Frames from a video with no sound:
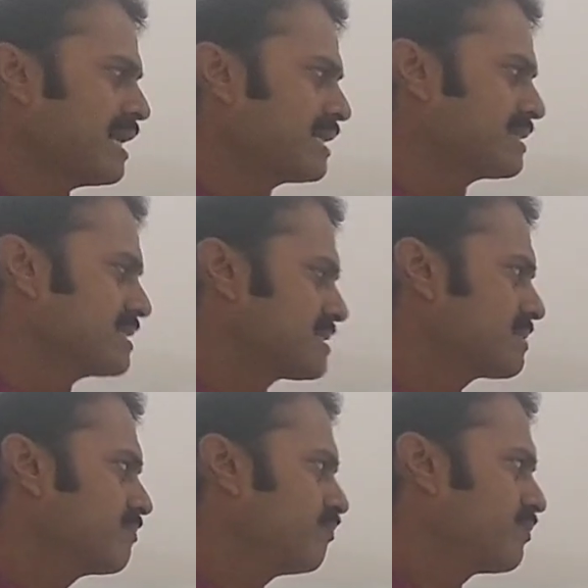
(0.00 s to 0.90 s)
like
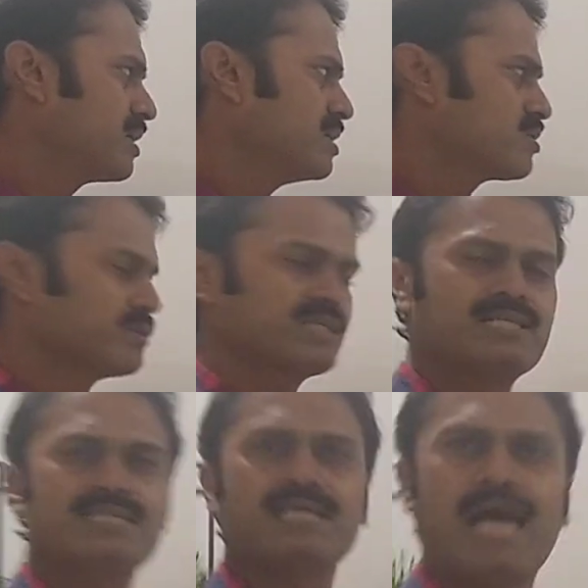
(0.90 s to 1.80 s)
this. So
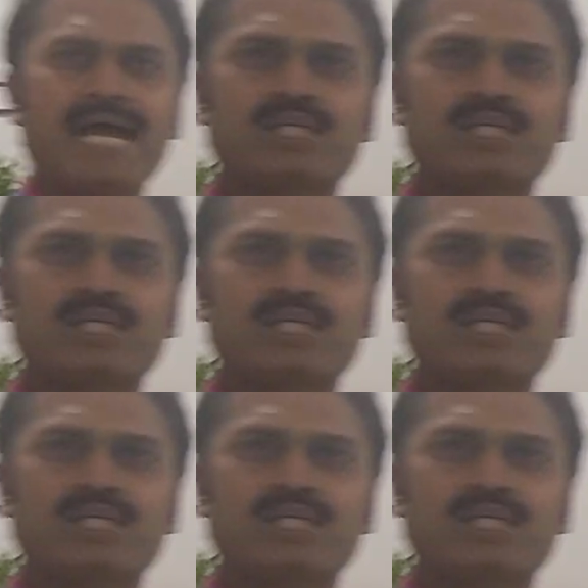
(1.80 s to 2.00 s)
this is the